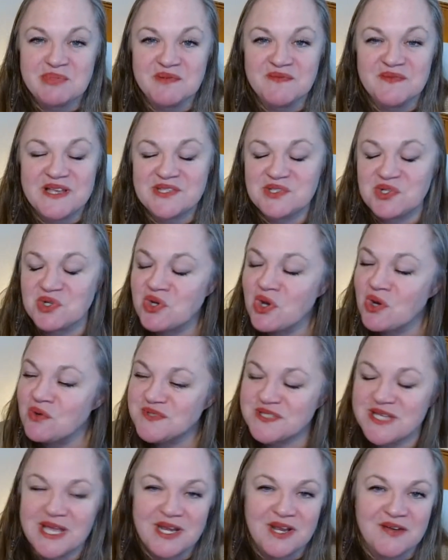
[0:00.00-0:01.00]
Professor. Go
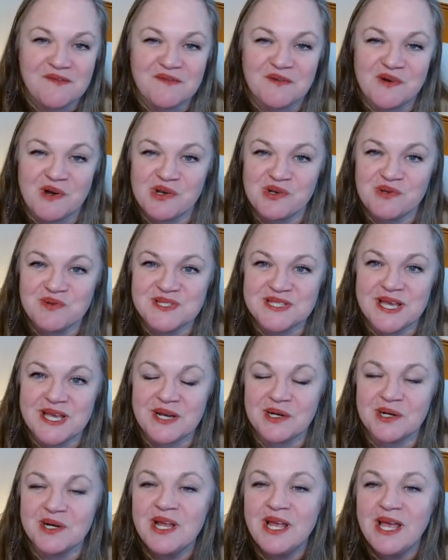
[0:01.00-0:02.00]
sign up for our
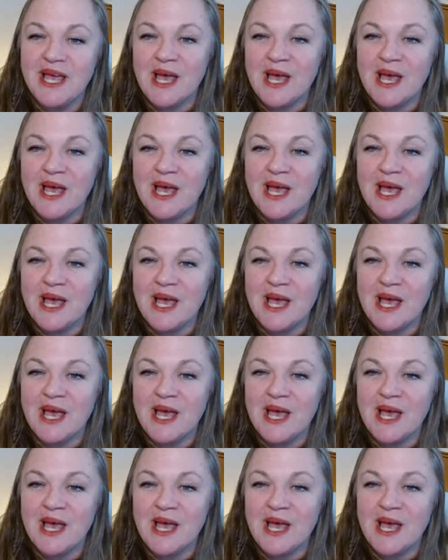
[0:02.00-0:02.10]
newsletter.